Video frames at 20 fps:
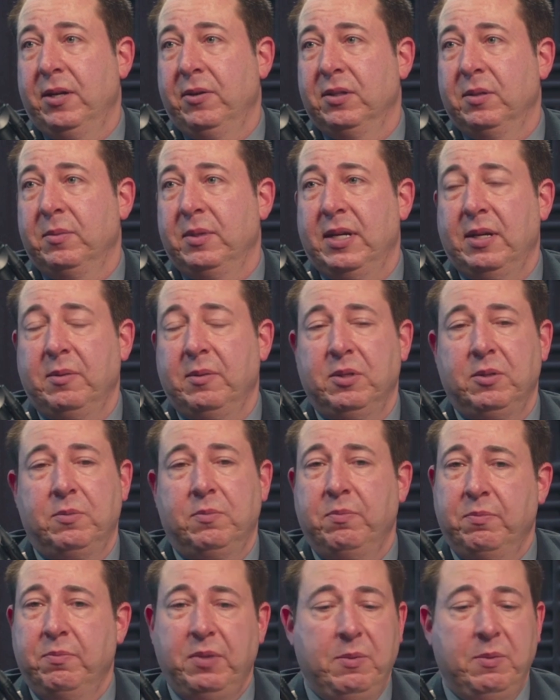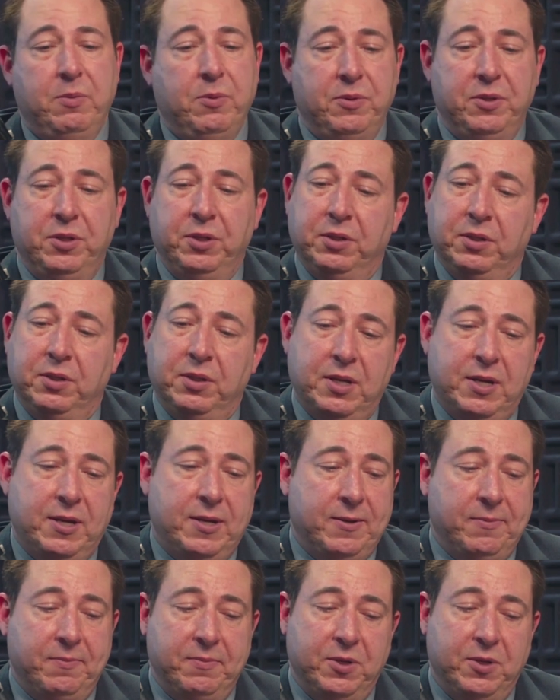Sometimes people just
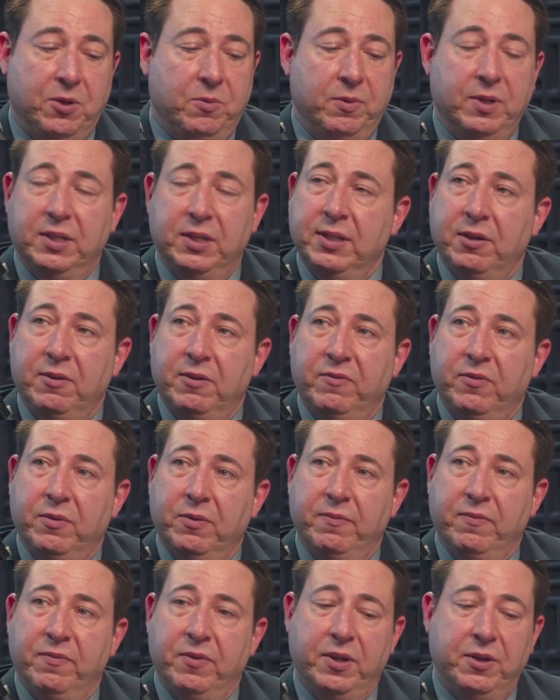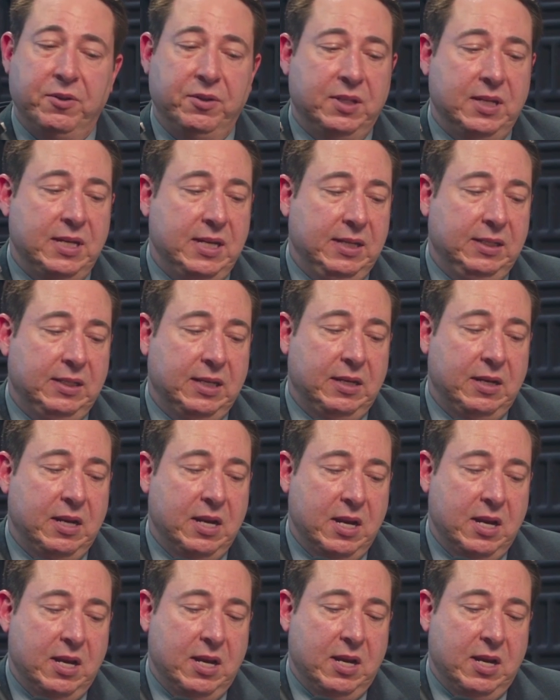don't want to settle for those things, and